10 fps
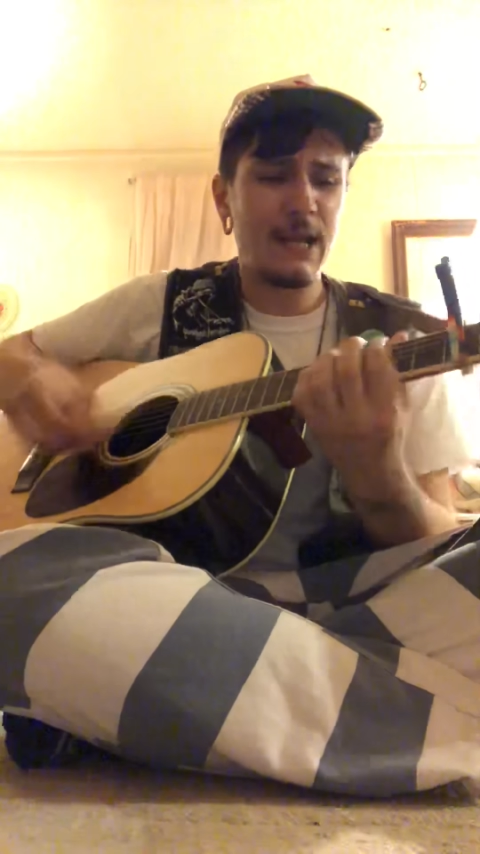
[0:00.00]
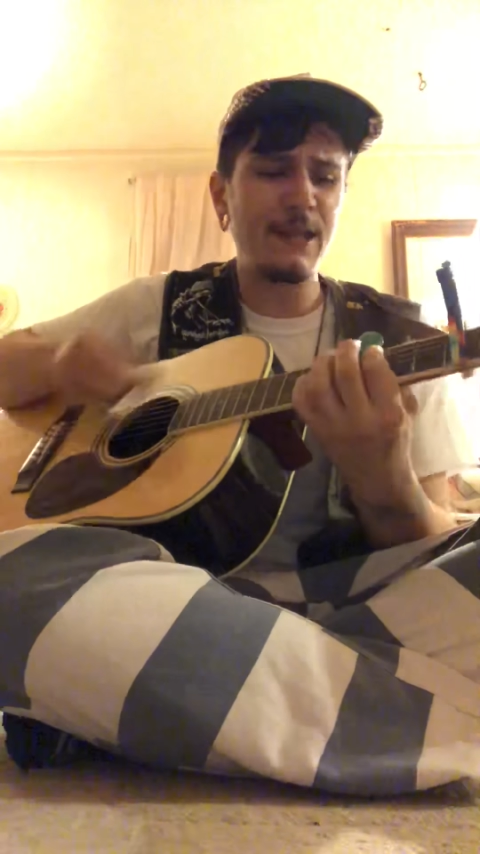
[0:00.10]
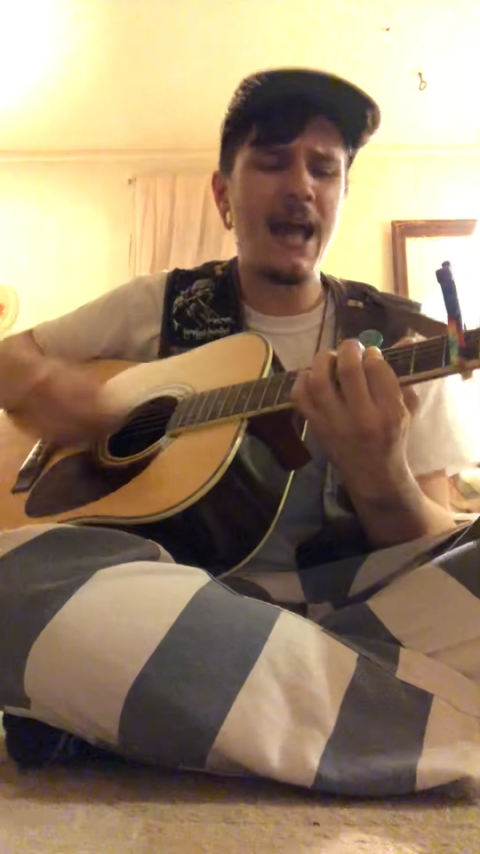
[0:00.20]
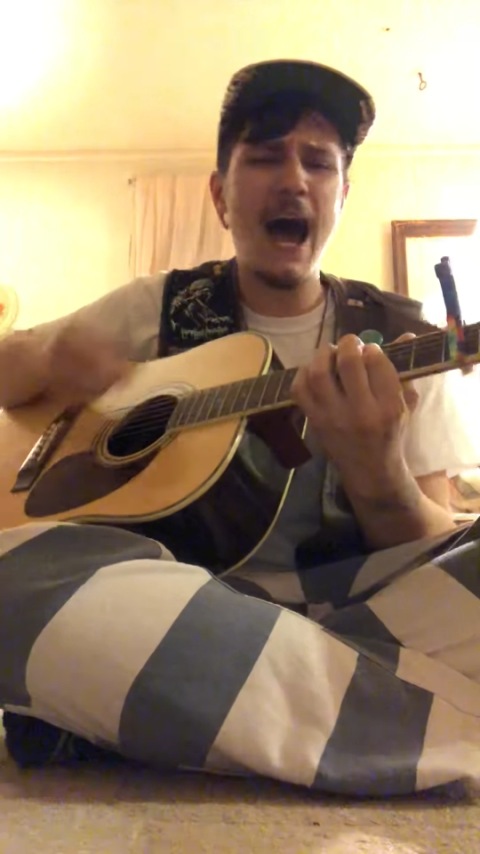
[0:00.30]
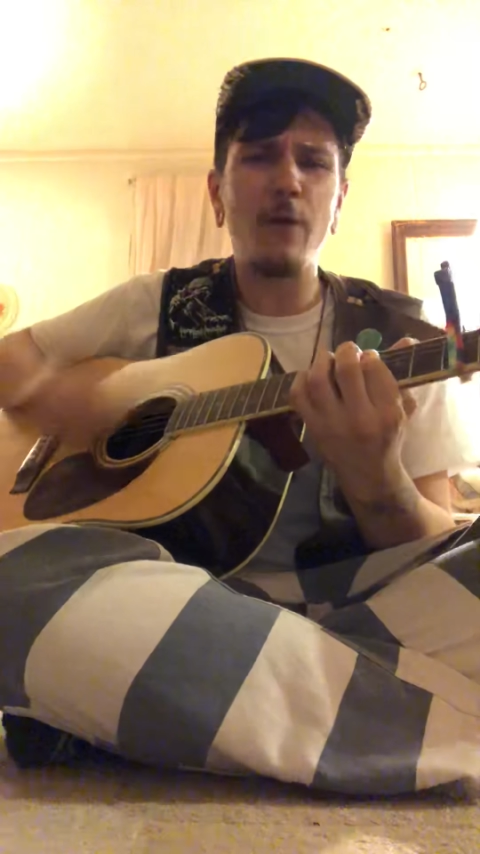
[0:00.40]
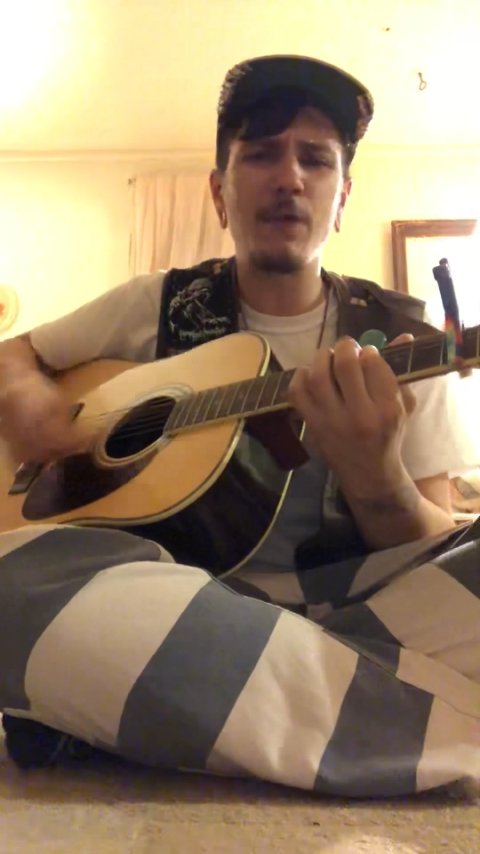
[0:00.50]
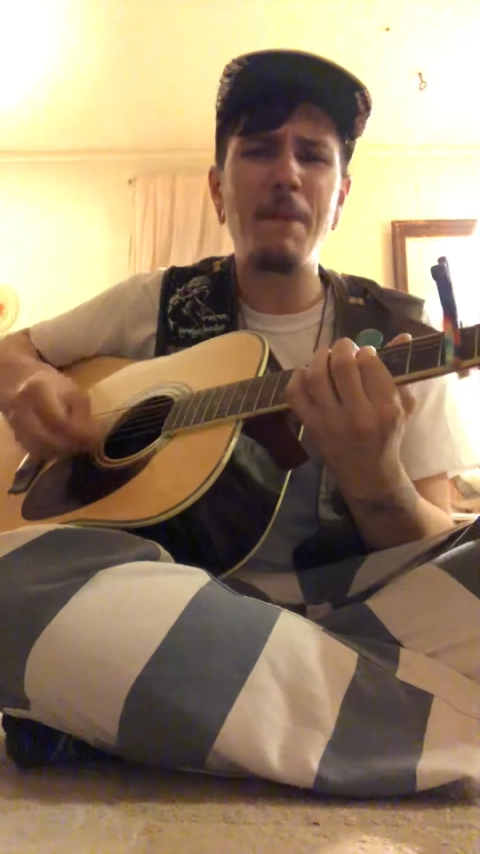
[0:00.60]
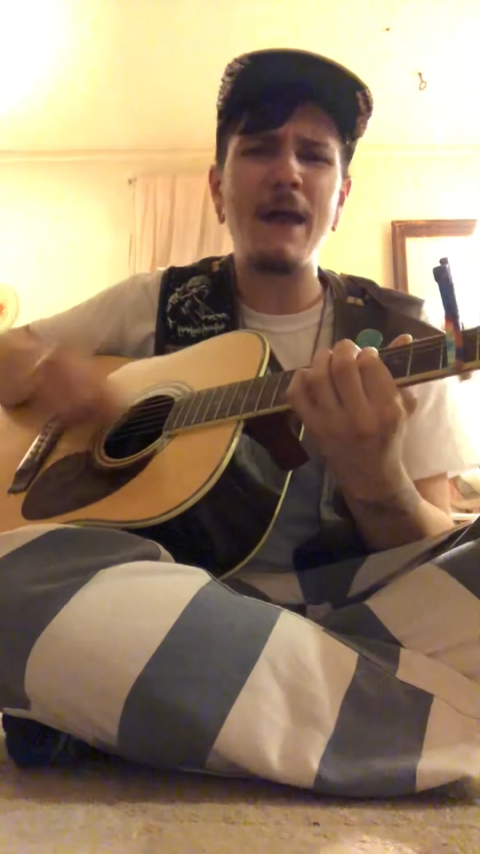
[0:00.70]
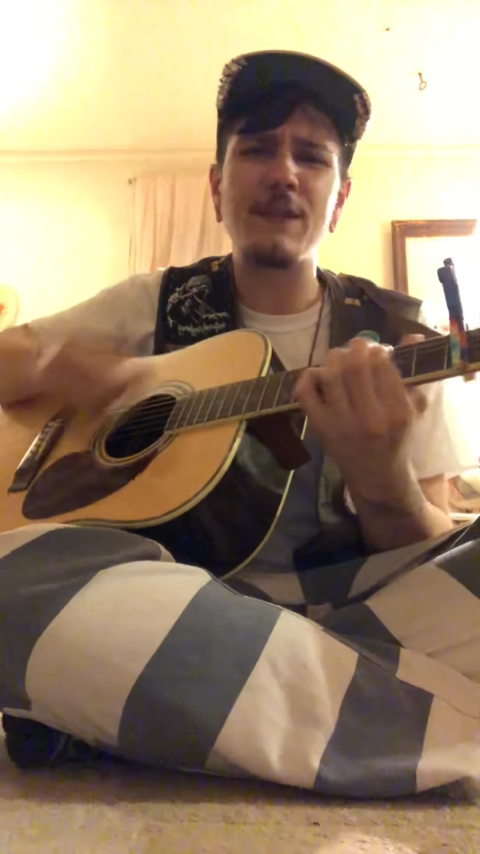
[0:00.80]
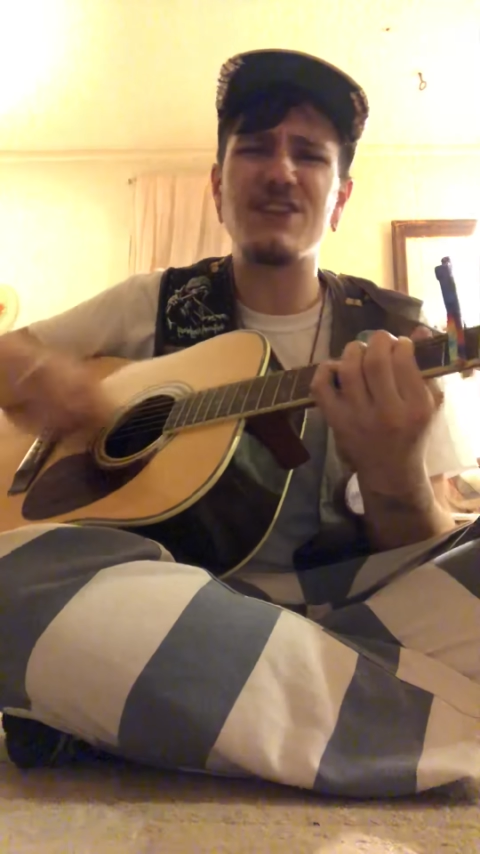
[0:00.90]
It's not always
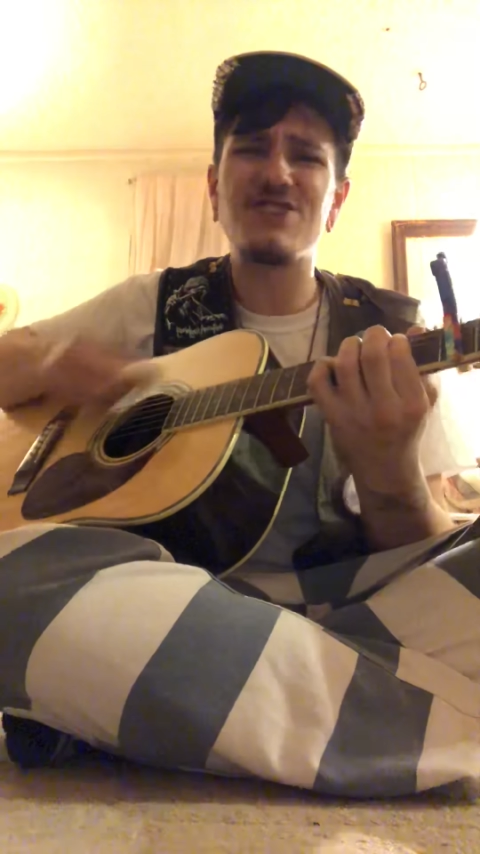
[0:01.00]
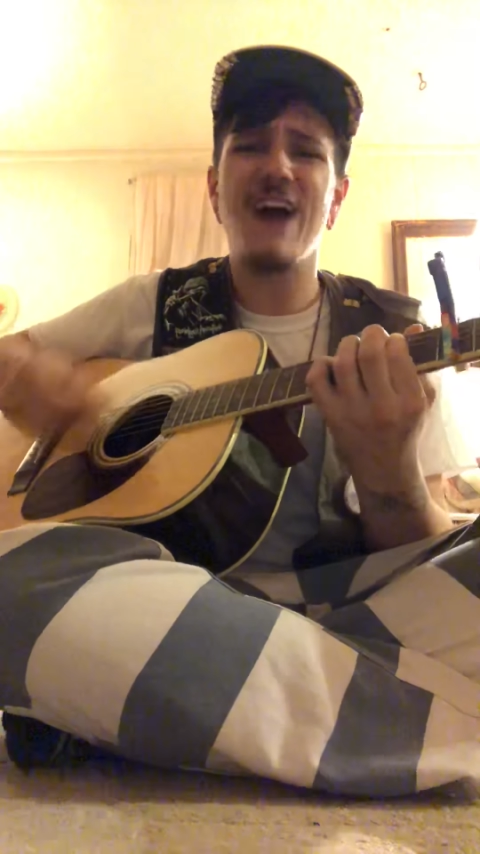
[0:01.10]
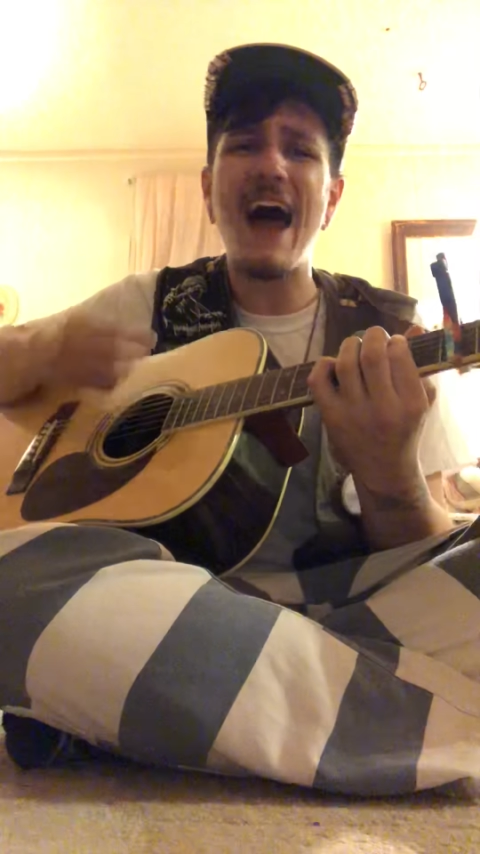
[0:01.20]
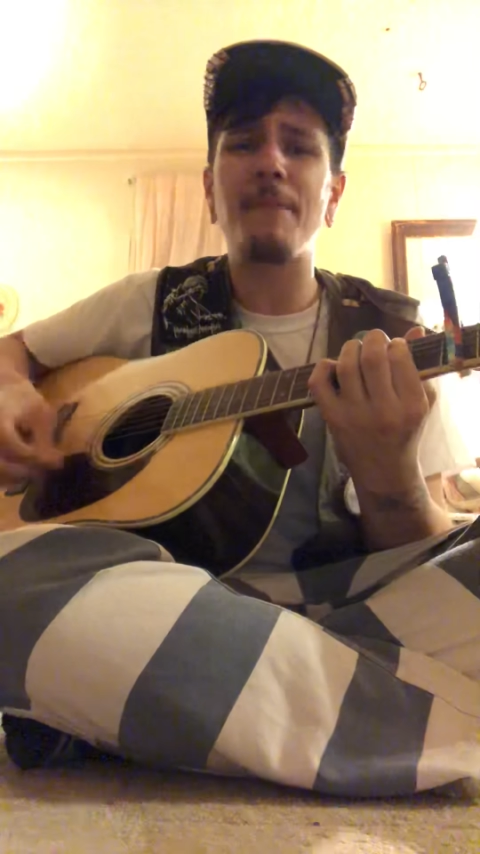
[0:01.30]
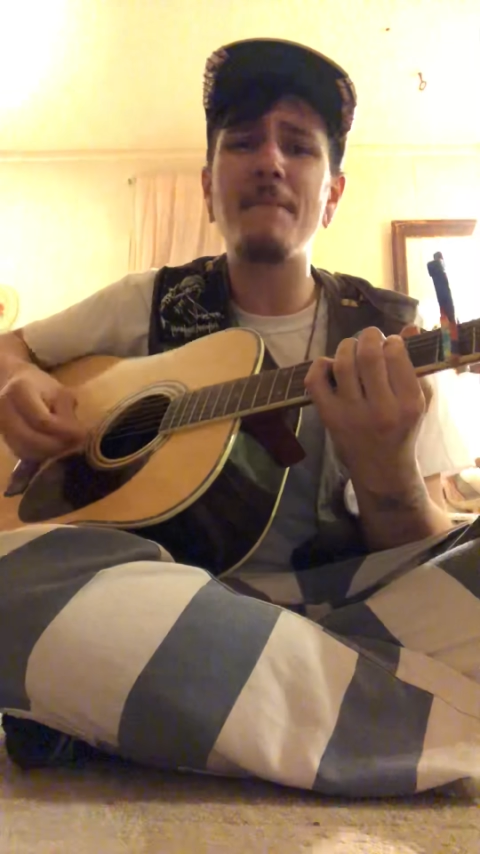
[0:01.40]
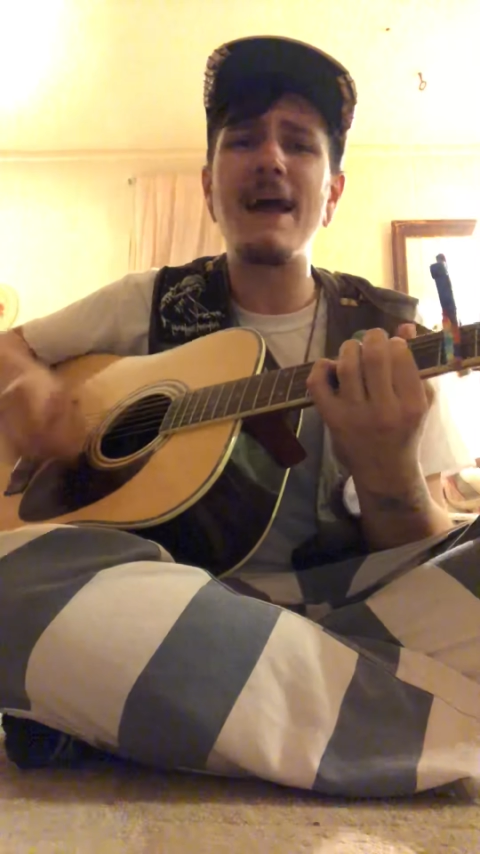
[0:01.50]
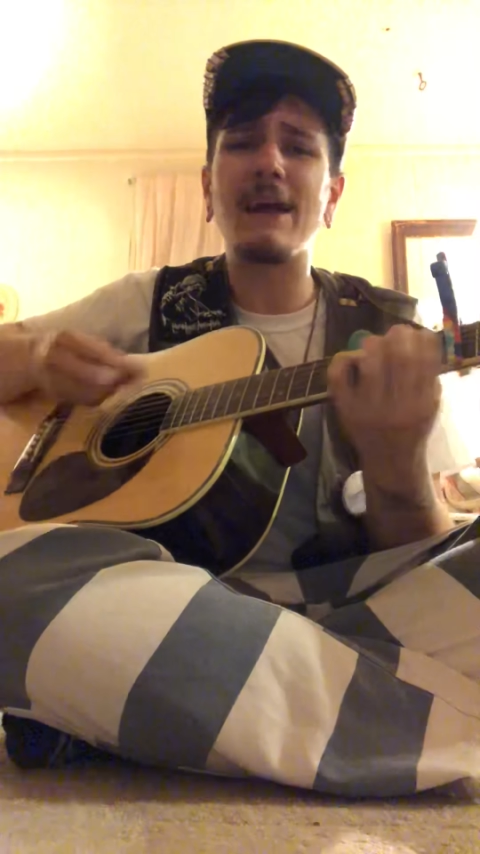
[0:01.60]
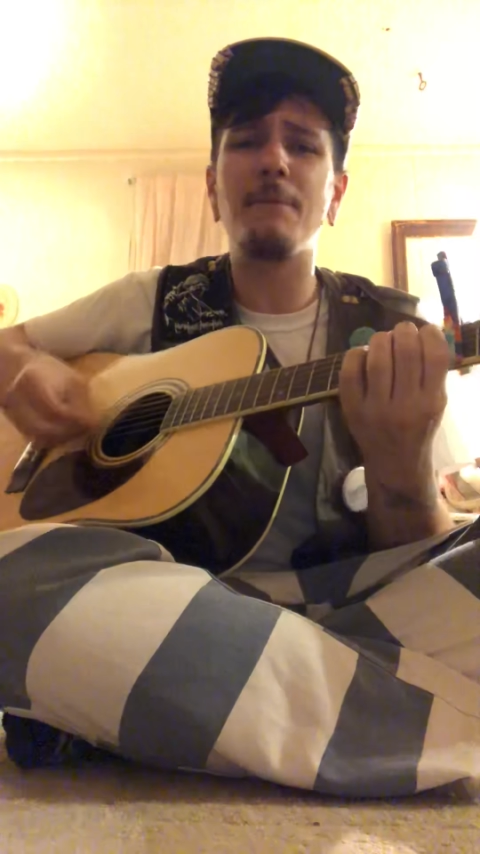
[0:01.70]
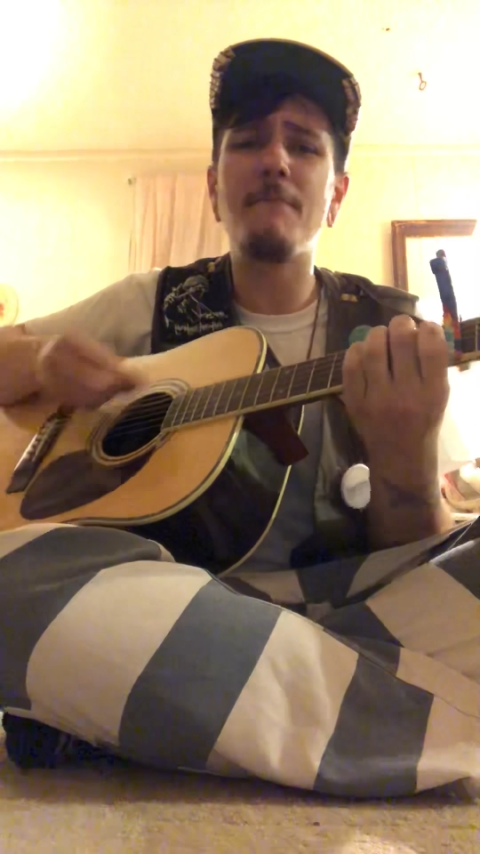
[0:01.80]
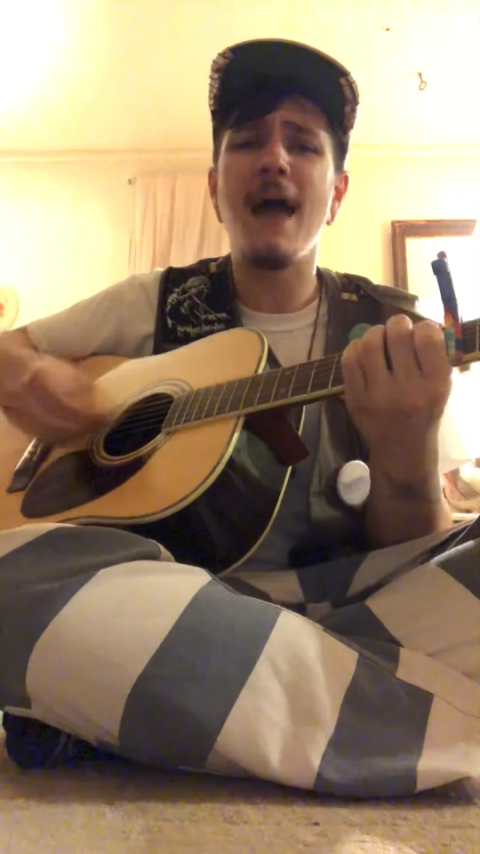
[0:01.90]
best to try to
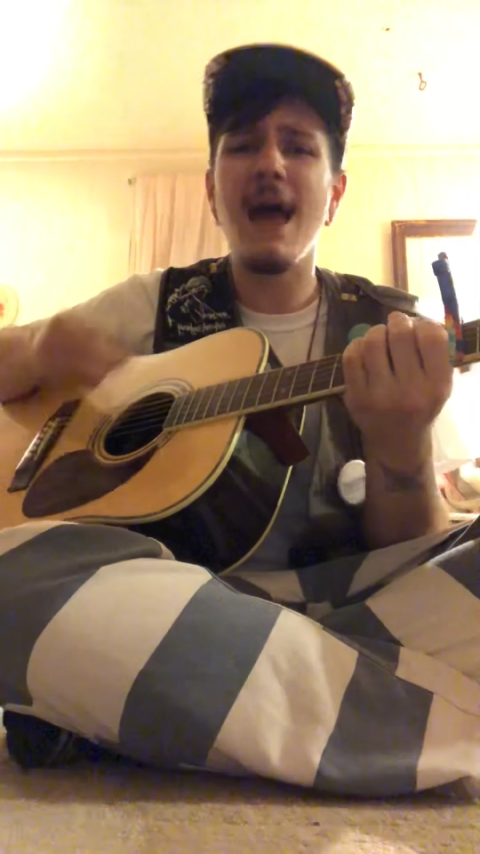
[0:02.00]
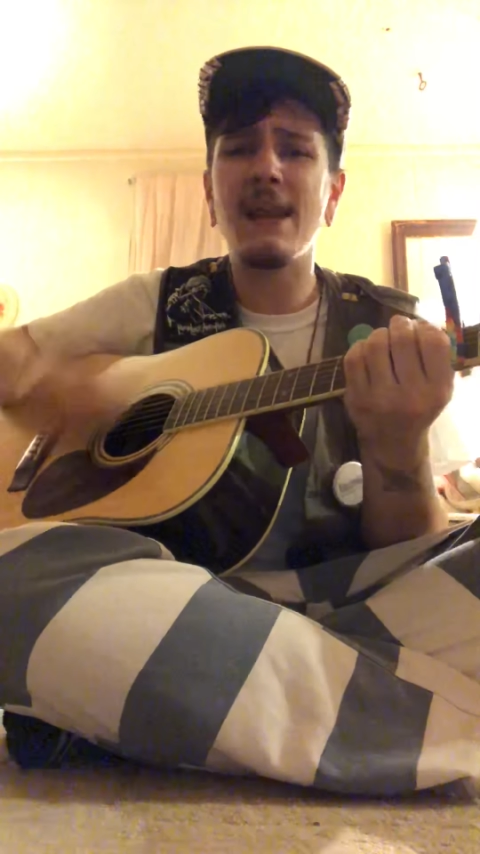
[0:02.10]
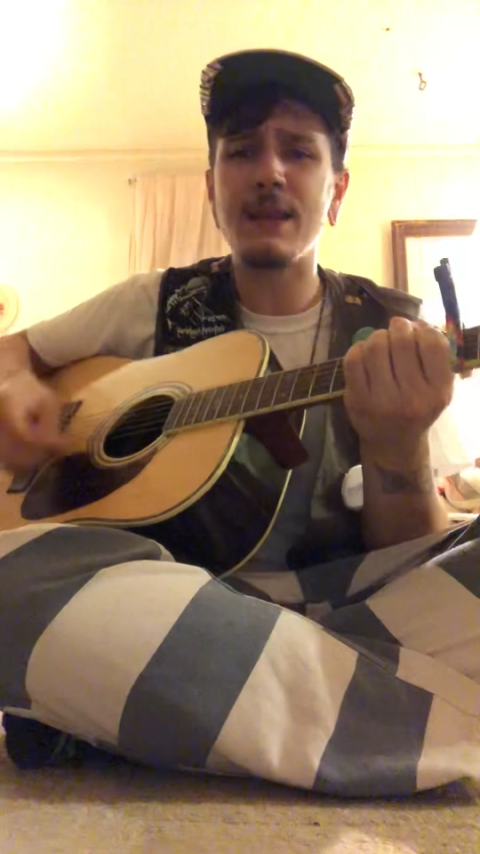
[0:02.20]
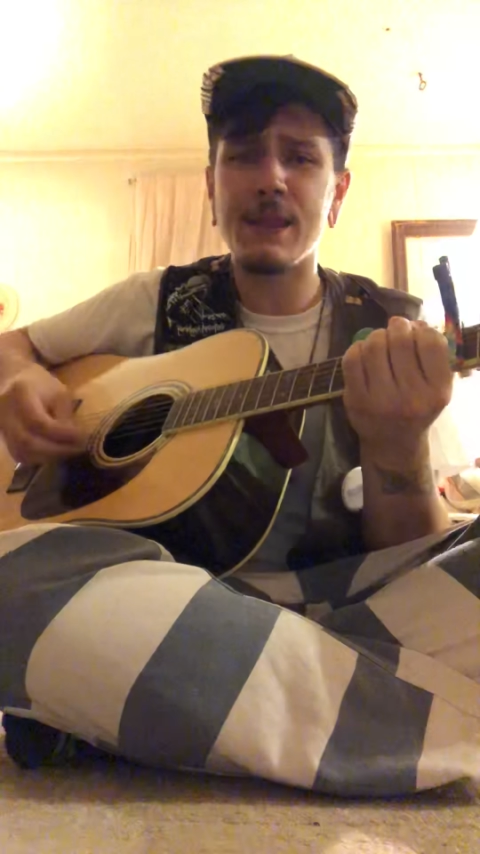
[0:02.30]
make amends.